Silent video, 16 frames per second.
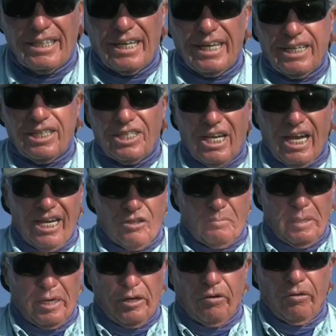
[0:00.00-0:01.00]
the next size
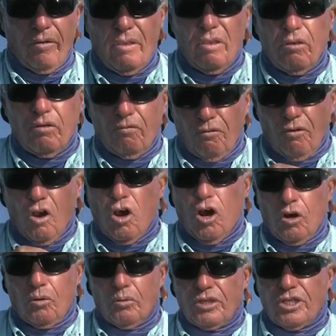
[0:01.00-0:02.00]
bigger
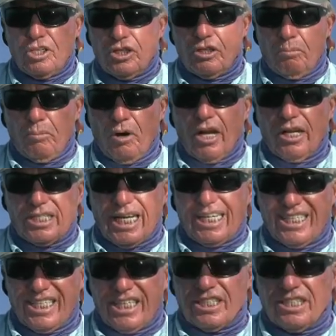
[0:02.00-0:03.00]
frog, which is the Bronze Eye
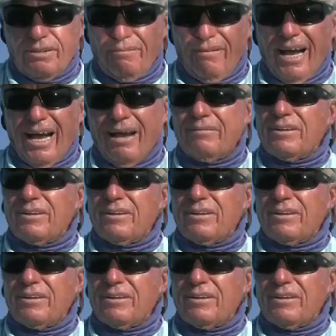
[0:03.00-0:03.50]
65.